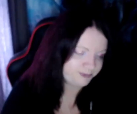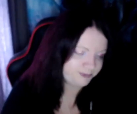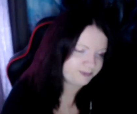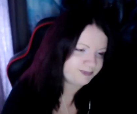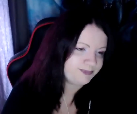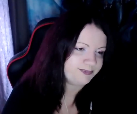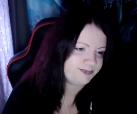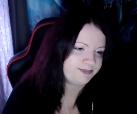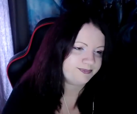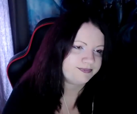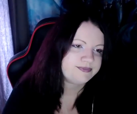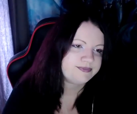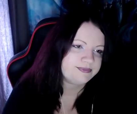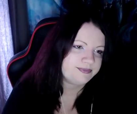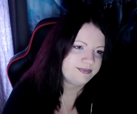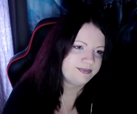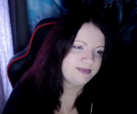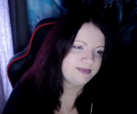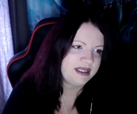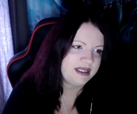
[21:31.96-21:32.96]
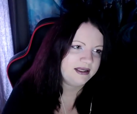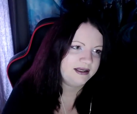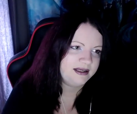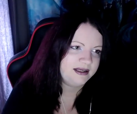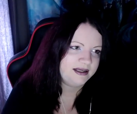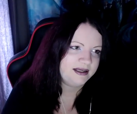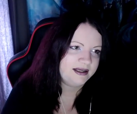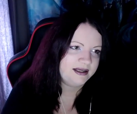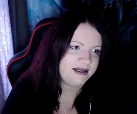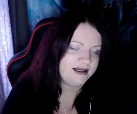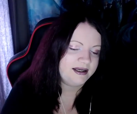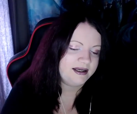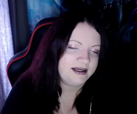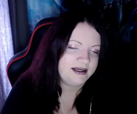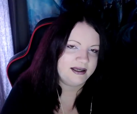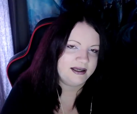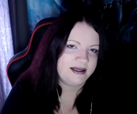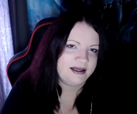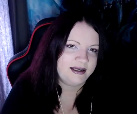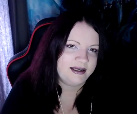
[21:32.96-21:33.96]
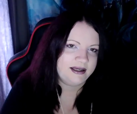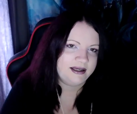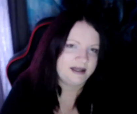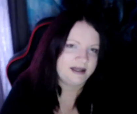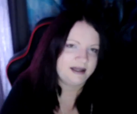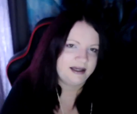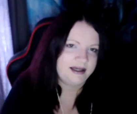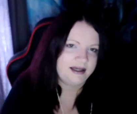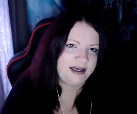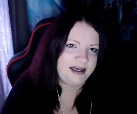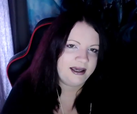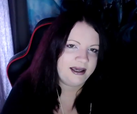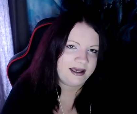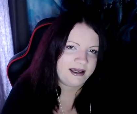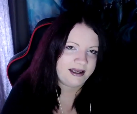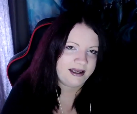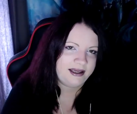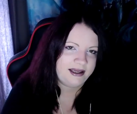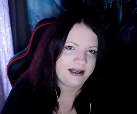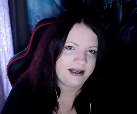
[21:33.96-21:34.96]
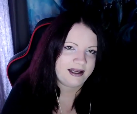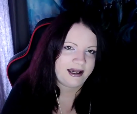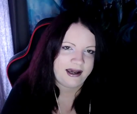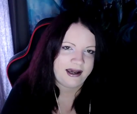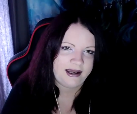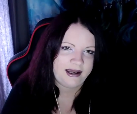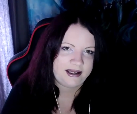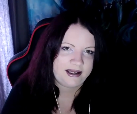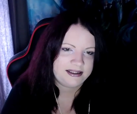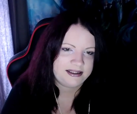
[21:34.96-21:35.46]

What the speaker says: No one is speaking in this clip.